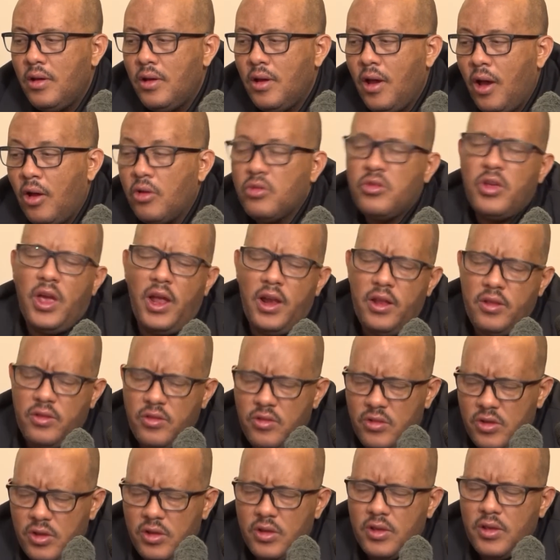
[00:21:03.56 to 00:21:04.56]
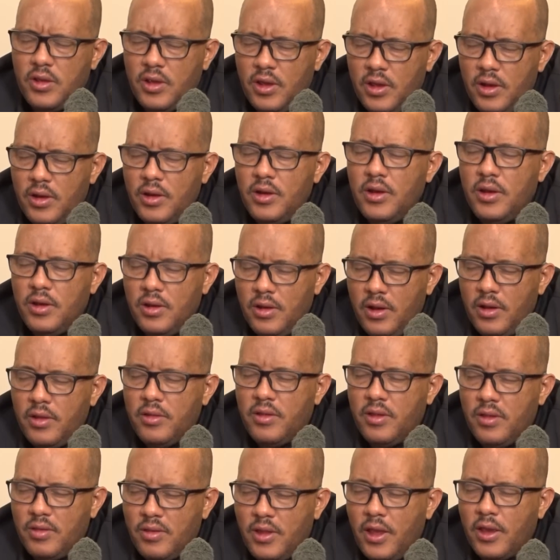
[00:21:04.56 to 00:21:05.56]
our challenge.
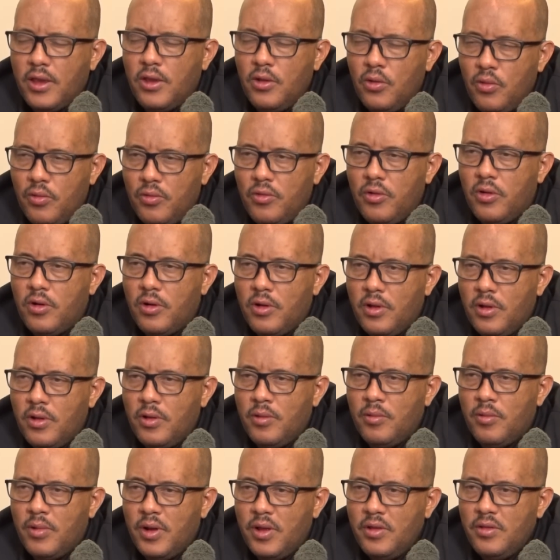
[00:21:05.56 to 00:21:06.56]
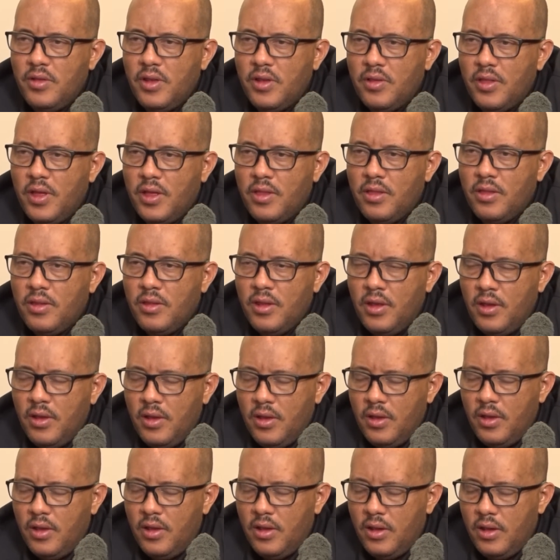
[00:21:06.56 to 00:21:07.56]
And thank you for raising that
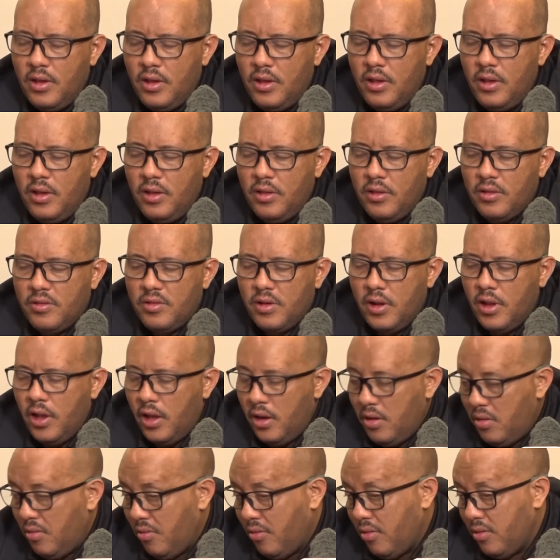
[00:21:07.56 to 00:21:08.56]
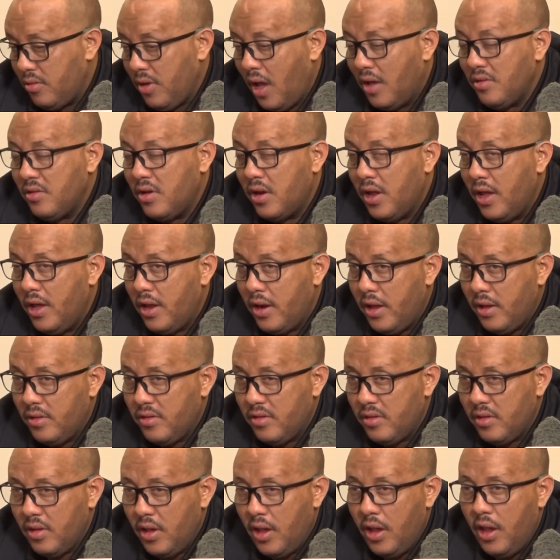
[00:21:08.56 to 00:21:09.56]
in this regard. And of course, other
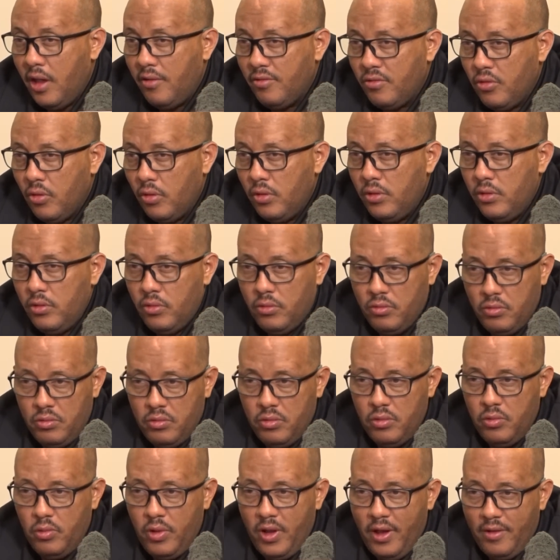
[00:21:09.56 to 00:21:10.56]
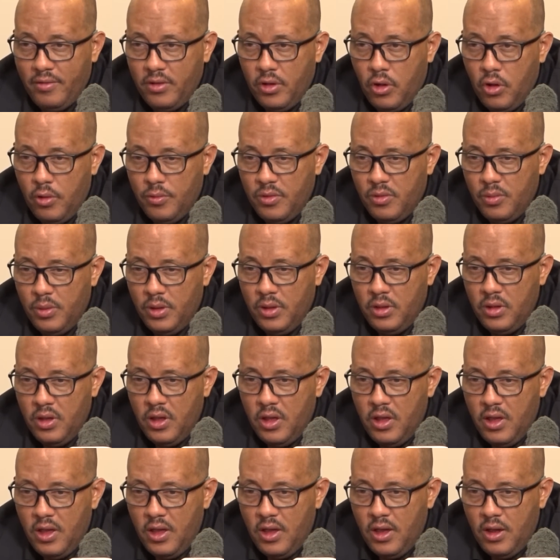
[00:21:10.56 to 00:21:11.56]
areas, I have told you, we have the commitment.
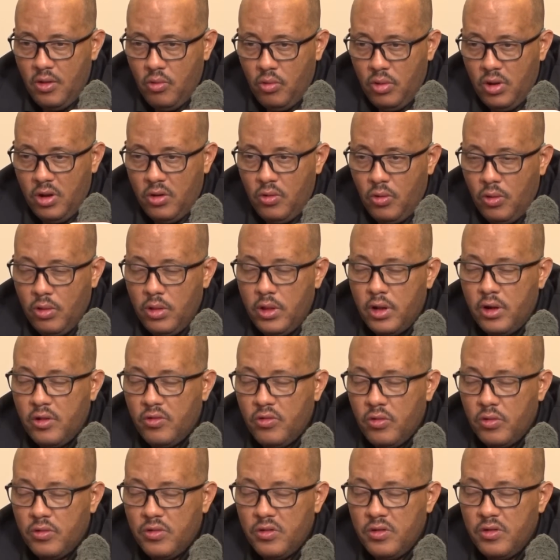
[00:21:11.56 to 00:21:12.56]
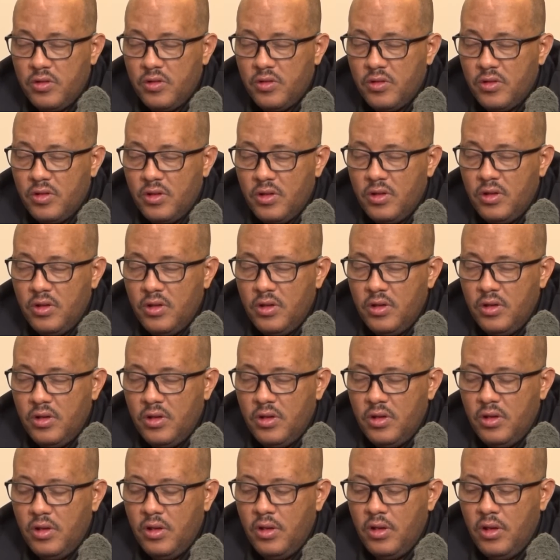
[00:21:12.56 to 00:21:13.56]
We need all the resources
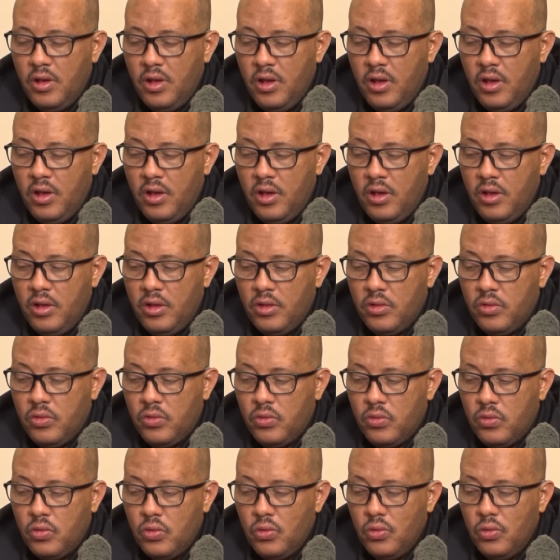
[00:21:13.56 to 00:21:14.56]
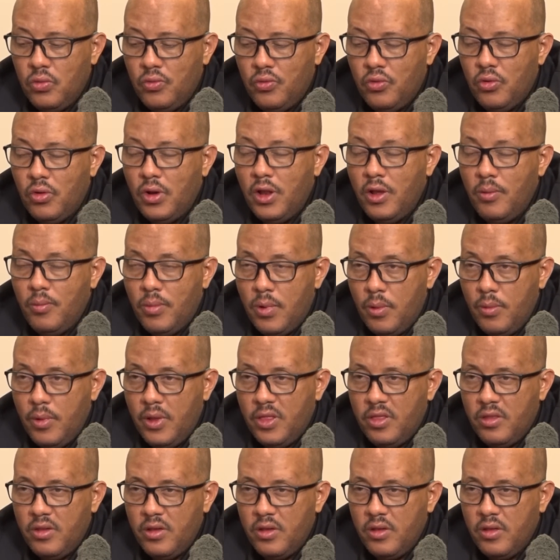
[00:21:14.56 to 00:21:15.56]
to fully
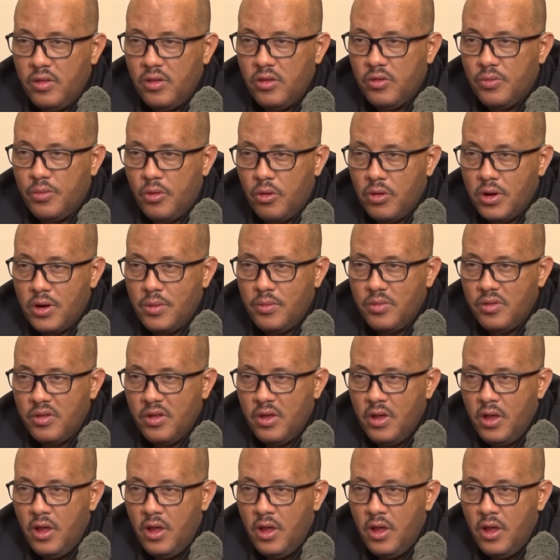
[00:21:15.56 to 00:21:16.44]
implement these programs.